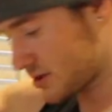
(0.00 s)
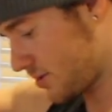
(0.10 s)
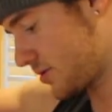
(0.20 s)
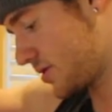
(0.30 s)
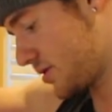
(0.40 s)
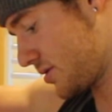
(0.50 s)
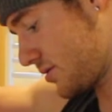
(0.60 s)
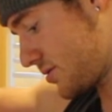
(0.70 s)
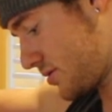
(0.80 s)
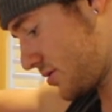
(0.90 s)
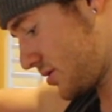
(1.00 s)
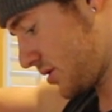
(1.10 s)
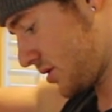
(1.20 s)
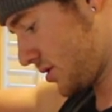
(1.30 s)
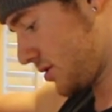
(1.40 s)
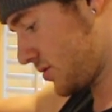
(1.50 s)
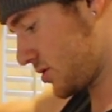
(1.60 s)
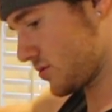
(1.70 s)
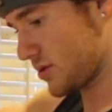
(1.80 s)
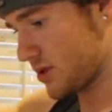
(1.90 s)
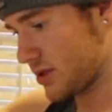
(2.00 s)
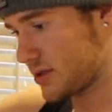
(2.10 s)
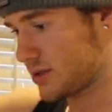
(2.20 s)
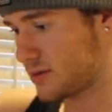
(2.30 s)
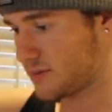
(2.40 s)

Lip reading: this protein too, which is really nice.